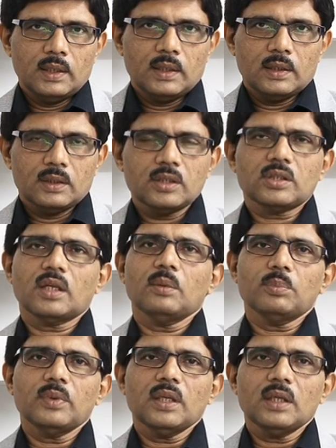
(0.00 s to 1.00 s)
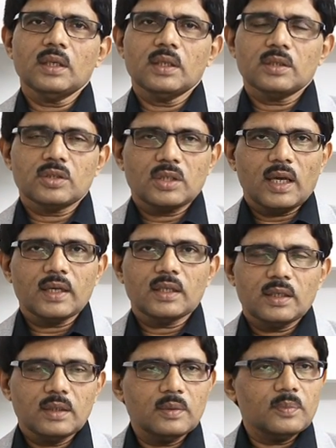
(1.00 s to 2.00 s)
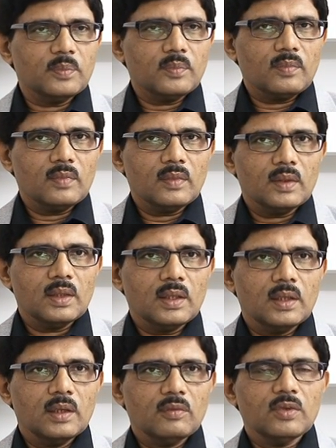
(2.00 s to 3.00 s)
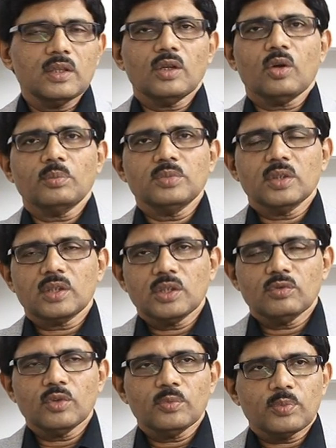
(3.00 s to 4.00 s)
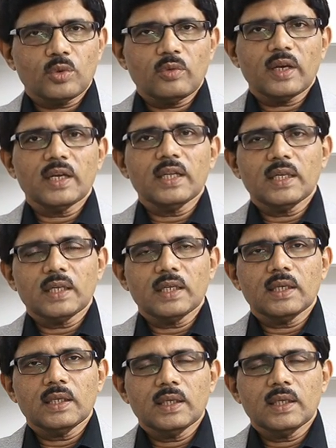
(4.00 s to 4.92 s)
This company is started with an objective of providing